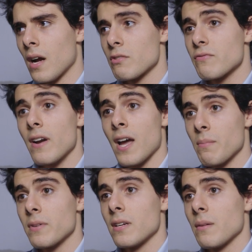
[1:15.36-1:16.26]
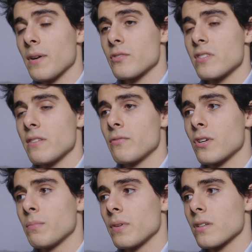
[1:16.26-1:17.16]
I was very happy about
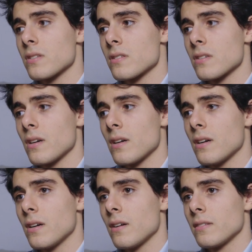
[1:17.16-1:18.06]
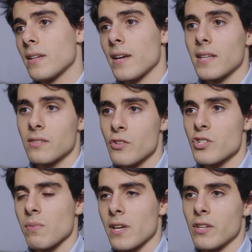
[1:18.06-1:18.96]
C4 because uh, then I get
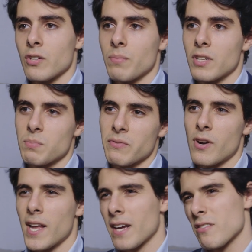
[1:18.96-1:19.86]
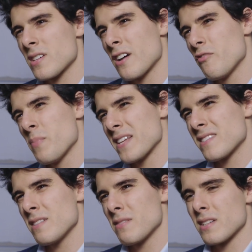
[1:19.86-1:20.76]
counterplay, you know. Because before that I was kind of
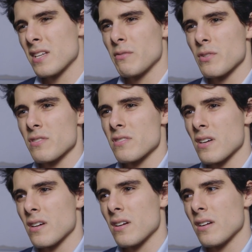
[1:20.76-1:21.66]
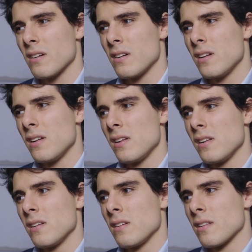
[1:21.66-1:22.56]
passive and he was uh,
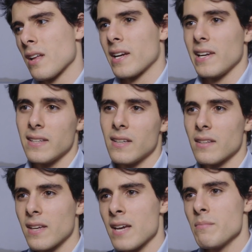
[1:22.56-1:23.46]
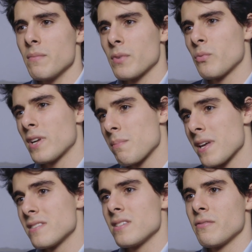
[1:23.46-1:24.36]
like leading the game. But when I
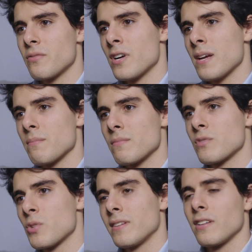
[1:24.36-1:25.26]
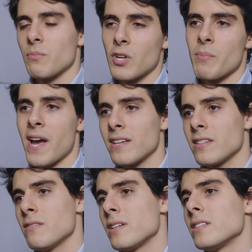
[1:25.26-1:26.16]
play C4, I'm threatening to become
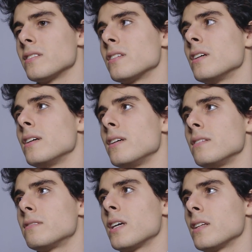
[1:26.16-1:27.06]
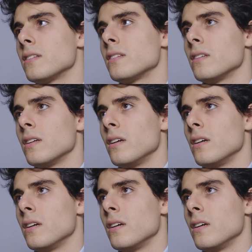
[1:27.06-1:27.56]
active, and uh, then